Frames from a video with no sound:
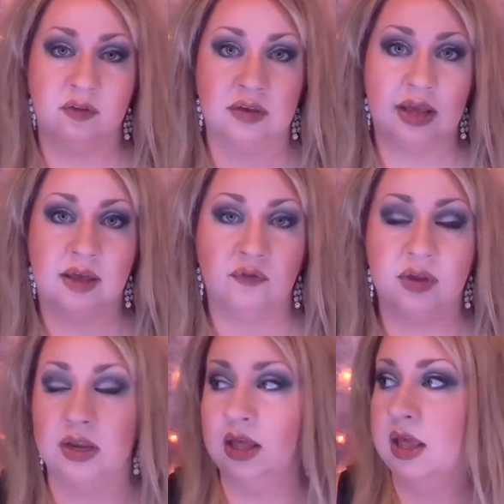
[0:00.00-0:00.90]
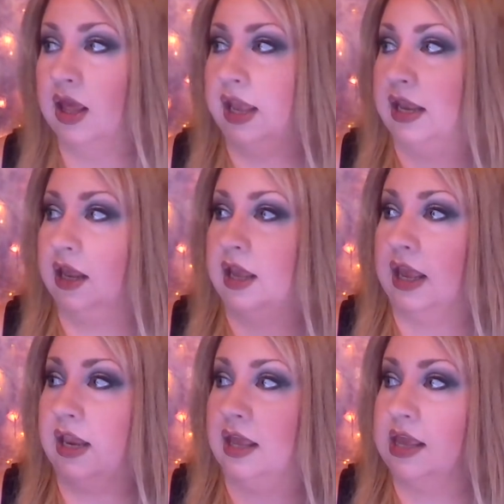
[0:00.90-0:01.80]
stuff, and
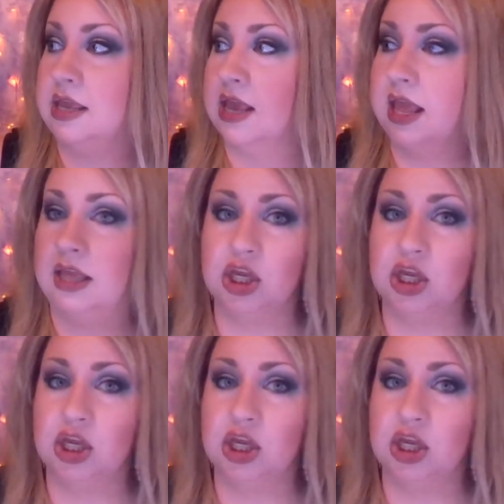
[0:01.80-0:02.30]
he,